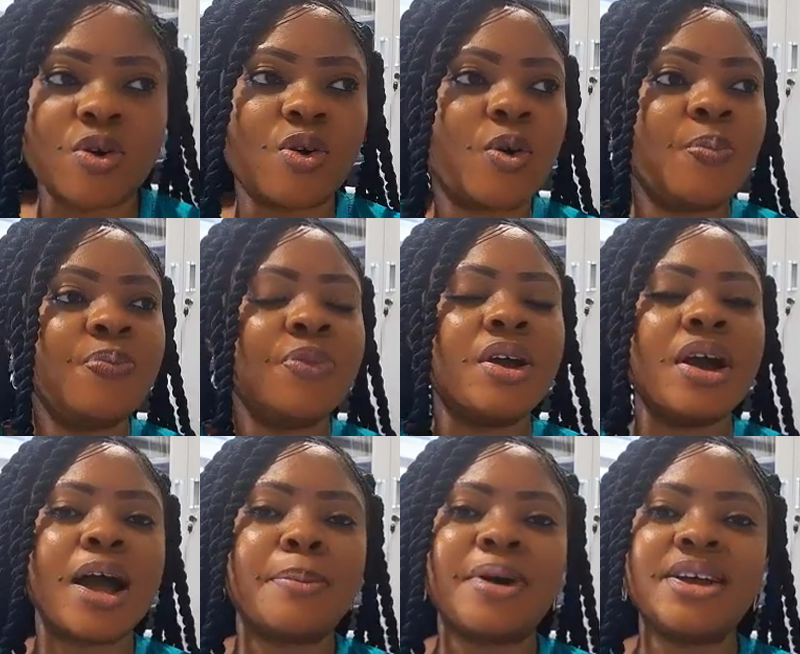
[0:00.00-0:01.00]
Or
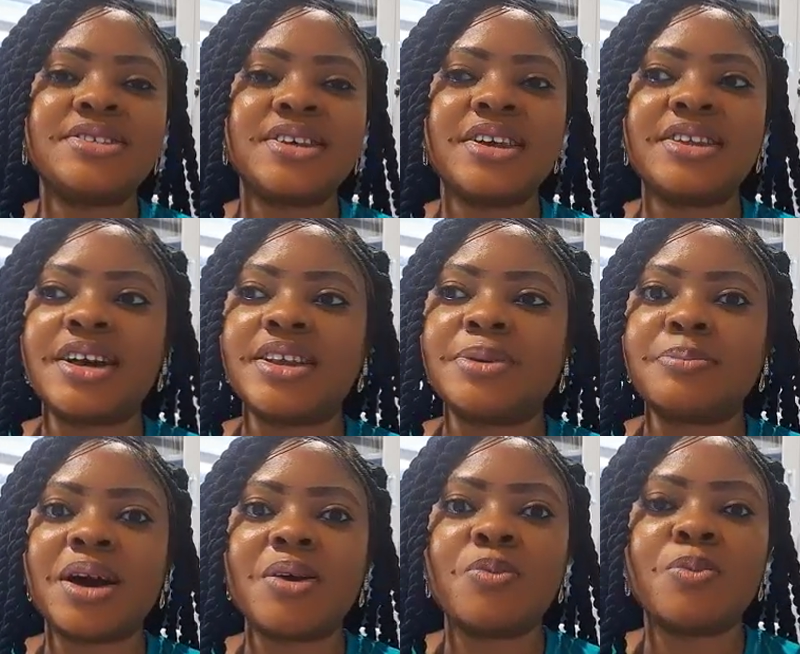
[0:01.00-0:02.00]
am I saying that the
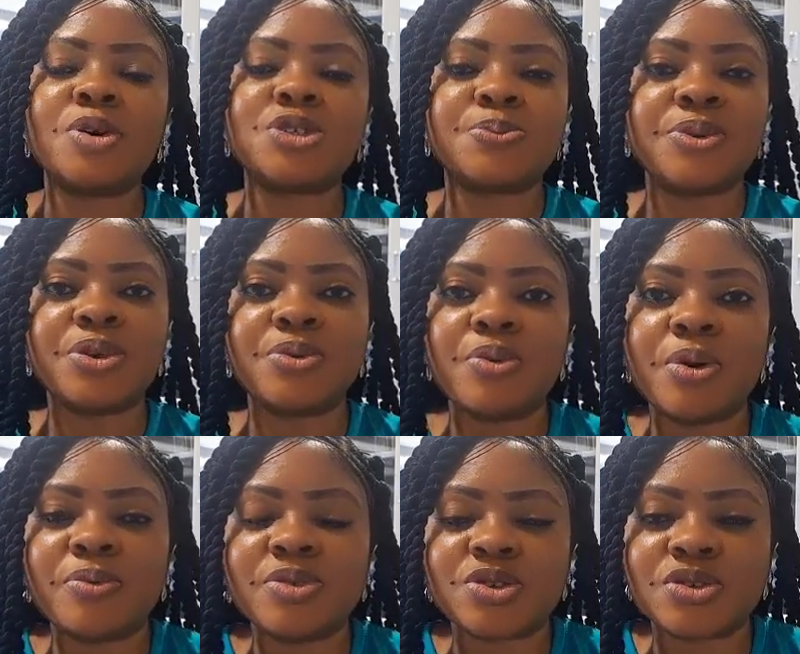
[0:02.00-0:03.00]
man must be the one